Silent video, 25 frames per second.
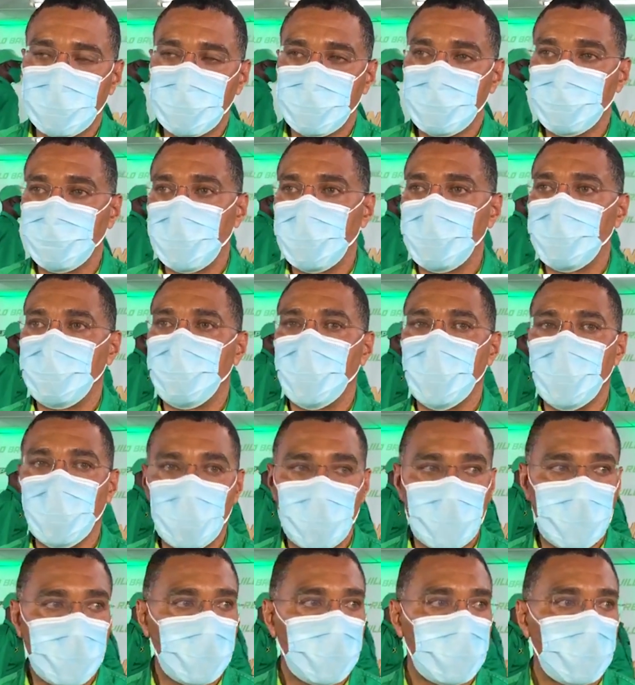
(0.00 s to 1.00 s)
that is from
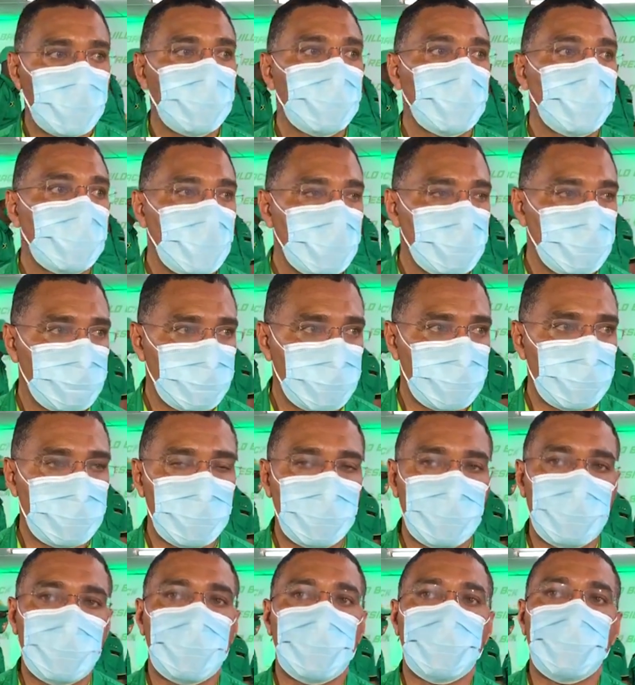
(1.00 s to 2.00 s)
polling and
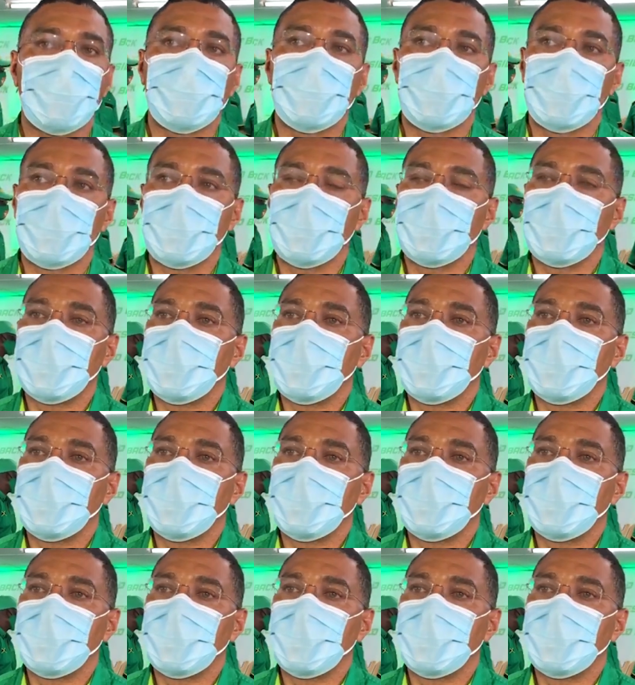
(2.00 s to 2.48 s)
canvassing and